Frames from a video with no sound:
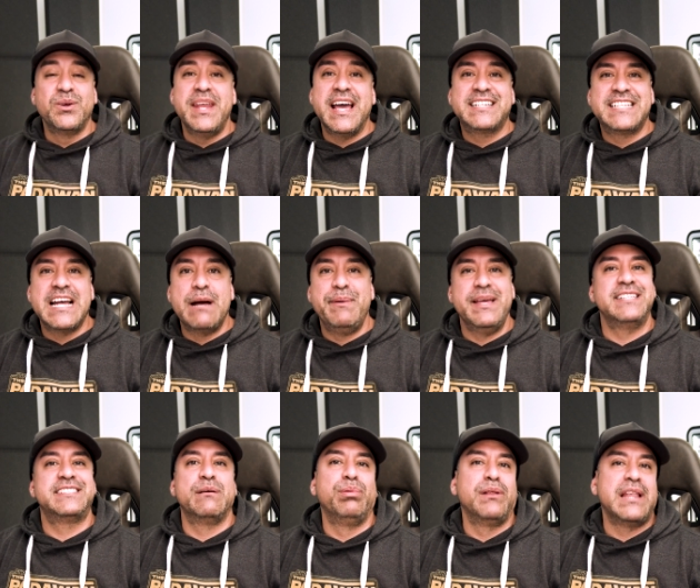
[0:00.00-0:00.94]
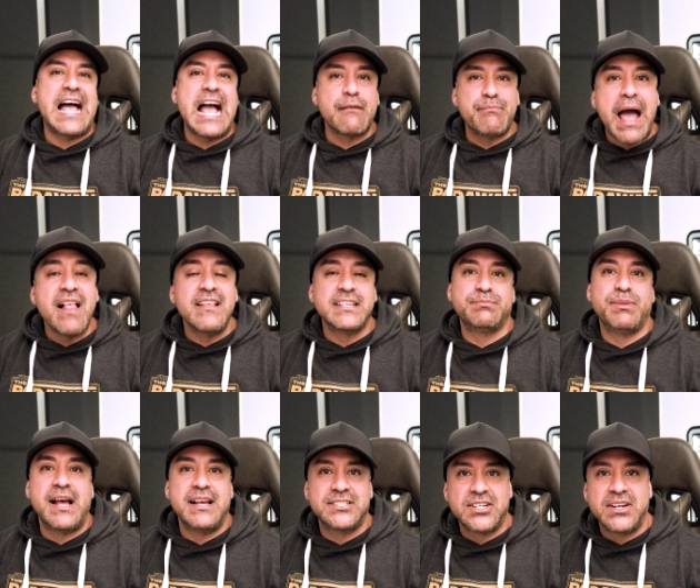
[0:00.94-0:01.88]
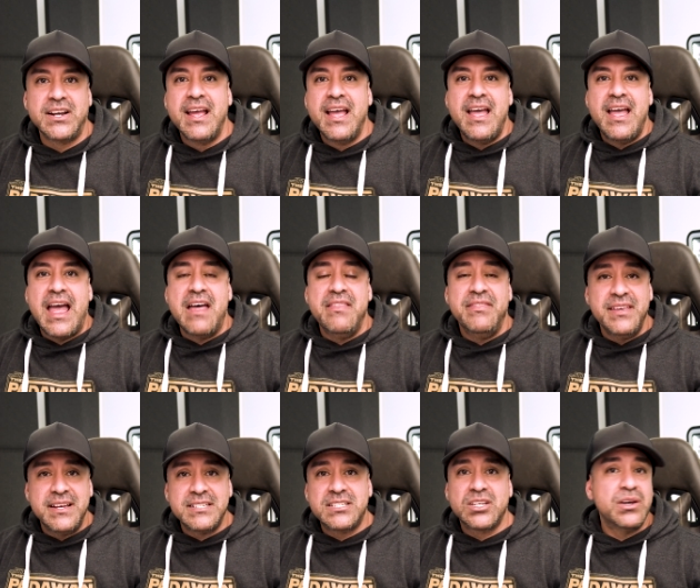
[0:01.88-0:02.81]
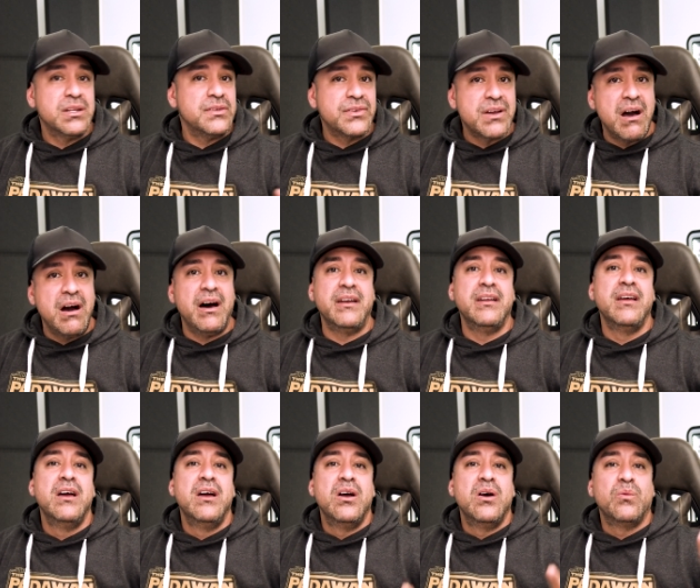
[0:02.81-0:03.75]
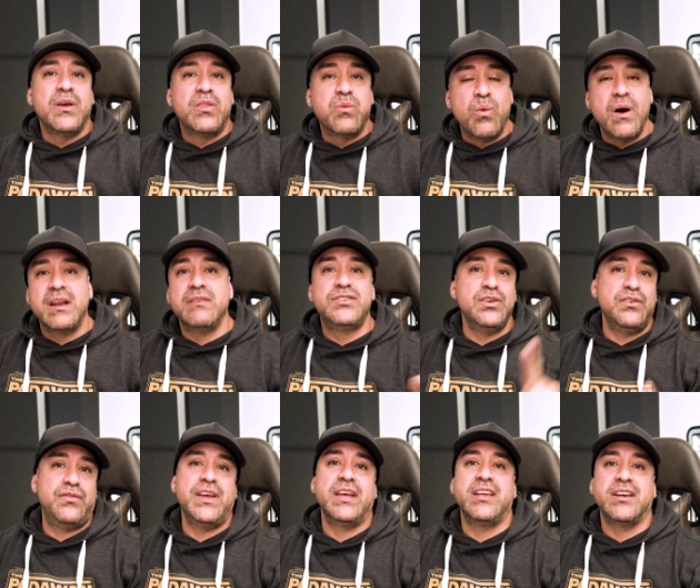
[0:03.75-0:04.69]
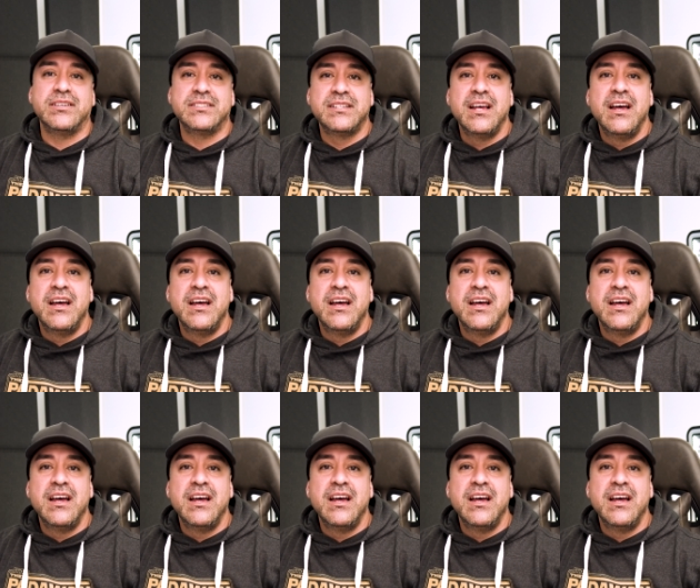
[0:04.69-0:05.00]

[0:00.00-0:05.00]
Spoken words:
next up is the Black Palace Blaster, and this could have gone with one of two figures.